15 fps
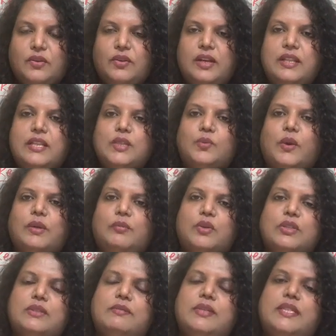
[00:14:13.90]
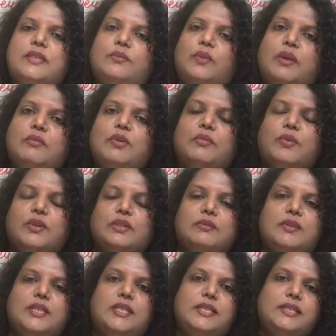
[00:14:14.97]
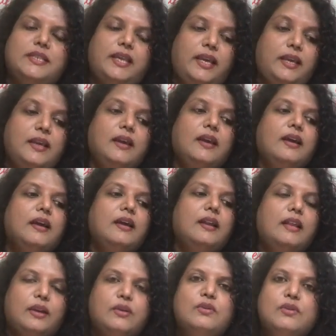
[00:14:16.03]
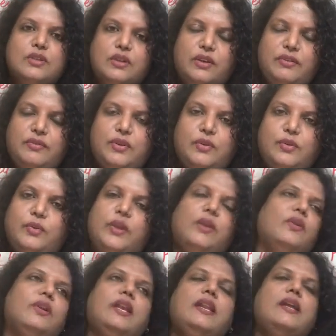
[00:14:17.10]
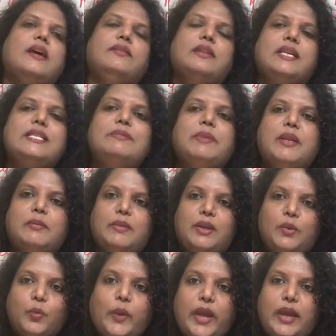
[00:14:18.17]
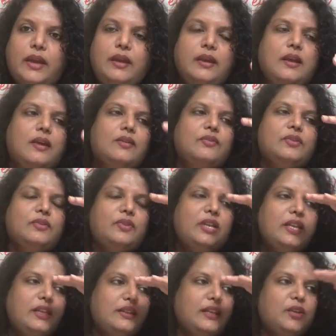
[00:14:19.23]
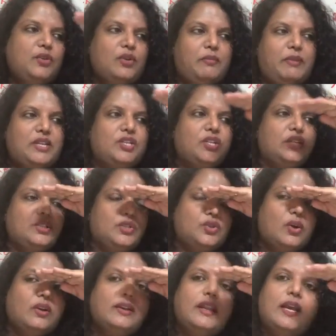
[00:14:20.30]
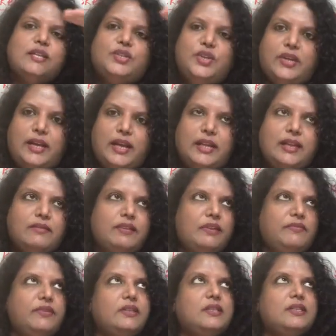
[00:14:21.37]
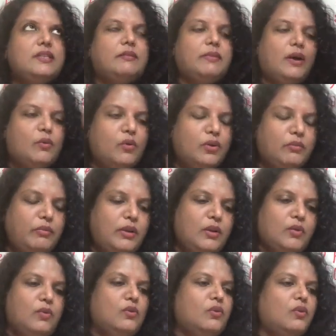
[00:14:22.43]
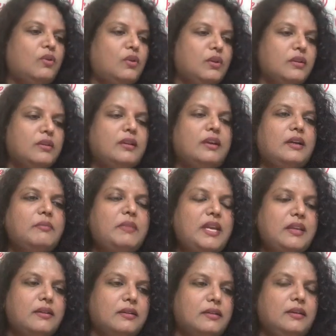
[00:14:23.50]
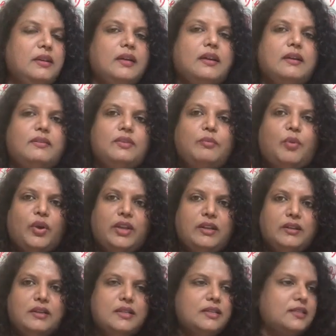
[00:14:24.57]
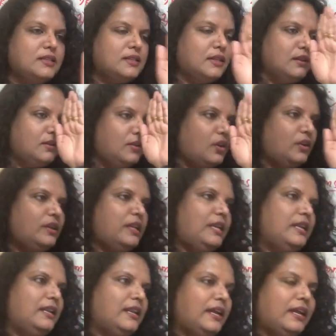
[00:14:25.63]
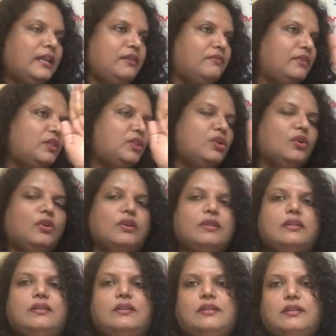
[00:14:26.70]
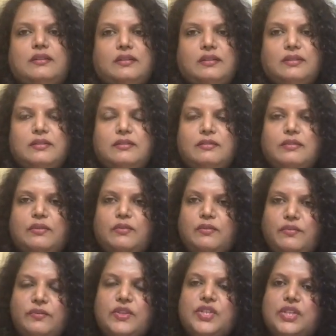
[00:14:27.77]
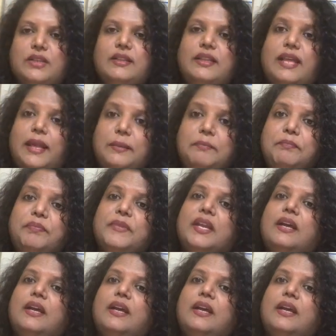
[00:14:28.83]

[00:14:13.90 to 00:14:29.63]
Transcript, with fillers: All right, that's one possibility. One more possibility is there, like Hooke's law if you're doing or any other experiment where the reading that you are measuring is not at your eye level if it is above or below or a meter, the pointer is not in line with your uh, vision, then